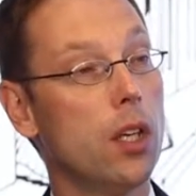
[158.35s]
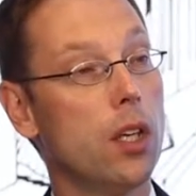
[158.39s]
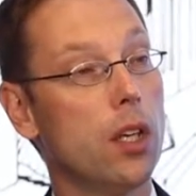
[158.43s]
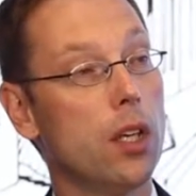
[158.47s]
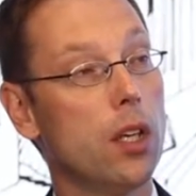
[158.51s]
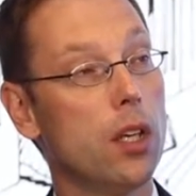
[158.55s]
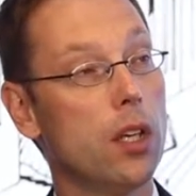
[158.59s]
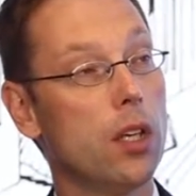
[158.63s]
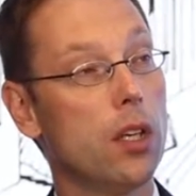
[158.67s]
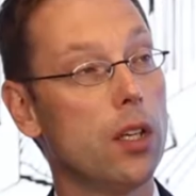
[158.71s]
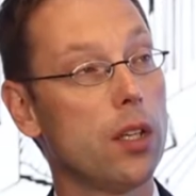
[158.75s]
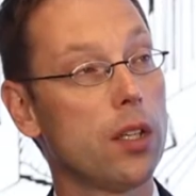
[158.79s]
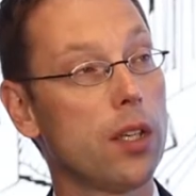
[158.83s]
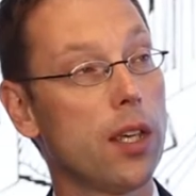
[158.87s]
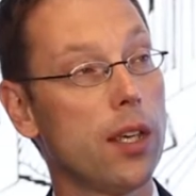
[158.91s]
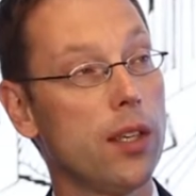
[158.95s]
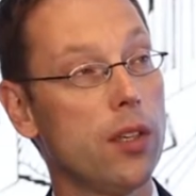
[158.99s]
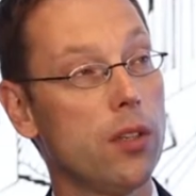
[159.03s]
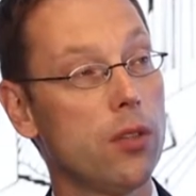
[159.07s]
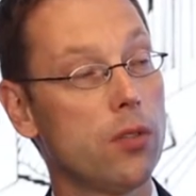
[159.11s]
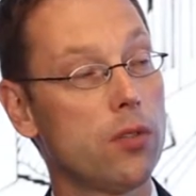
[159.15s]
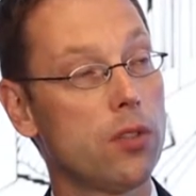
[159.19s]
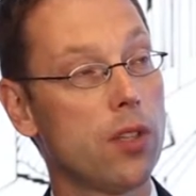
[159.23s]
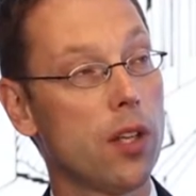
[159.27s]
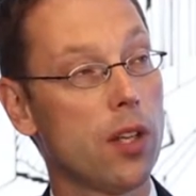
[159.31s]
Can
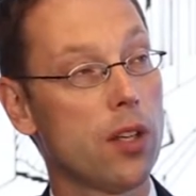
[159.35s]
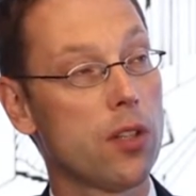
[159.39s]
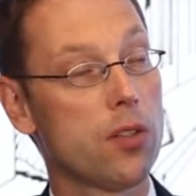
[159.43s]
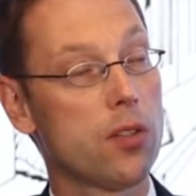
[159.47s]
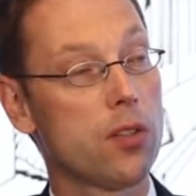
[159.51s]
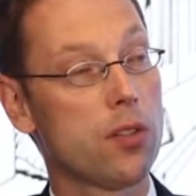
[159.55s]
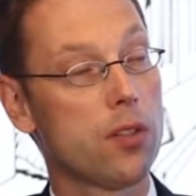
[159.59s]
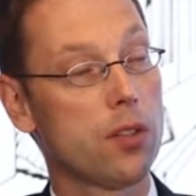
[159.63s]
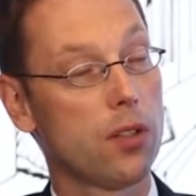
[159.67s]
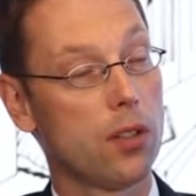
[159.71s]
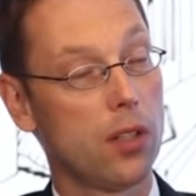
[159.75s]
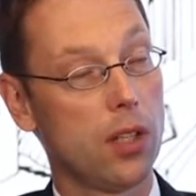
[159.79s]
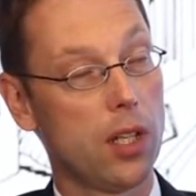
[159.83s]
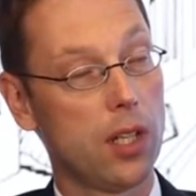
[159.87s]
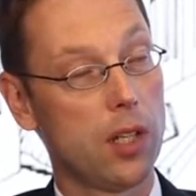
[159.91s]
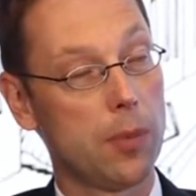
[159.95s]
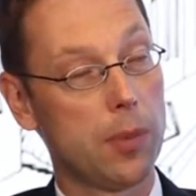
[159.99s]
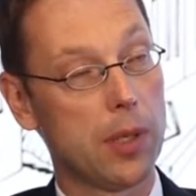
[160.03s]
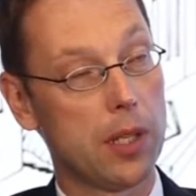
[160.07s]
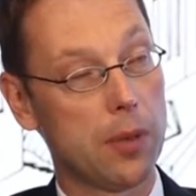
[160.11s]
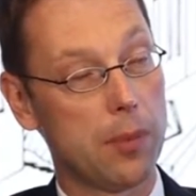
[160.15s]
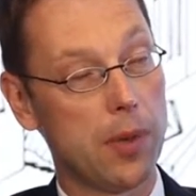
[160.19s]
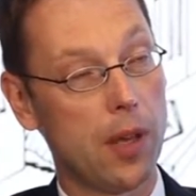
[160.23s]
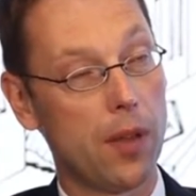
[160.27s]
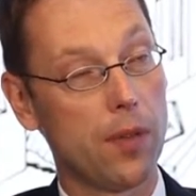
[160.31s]
you tell us a little
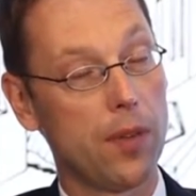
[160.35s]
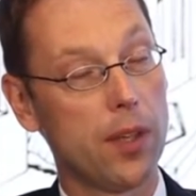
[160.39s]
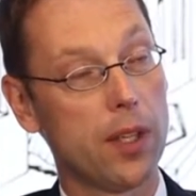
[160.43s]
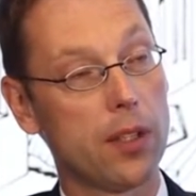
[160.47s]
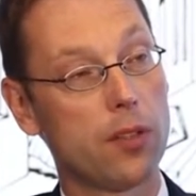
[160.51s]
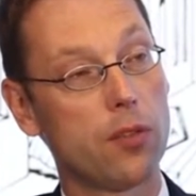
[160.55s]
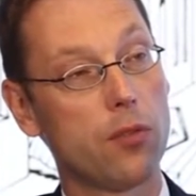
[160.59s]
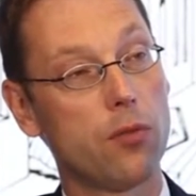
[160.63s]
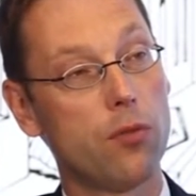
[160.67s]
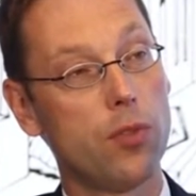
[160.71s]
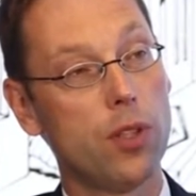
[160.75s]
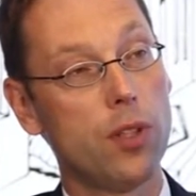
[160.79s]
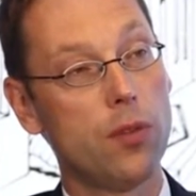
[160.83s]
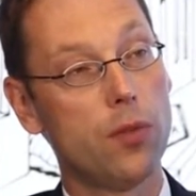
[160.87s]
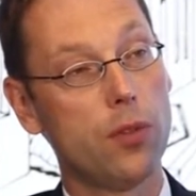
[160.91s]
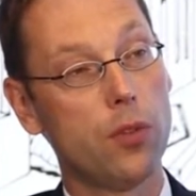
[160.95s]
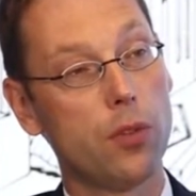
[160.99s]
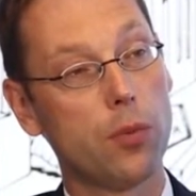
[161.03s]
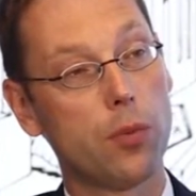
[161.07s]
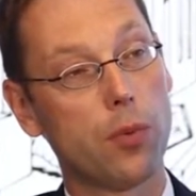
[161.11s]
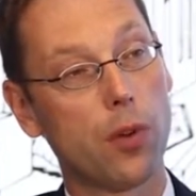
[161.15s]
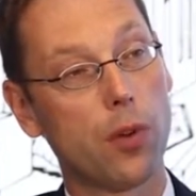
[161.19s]
bit about that review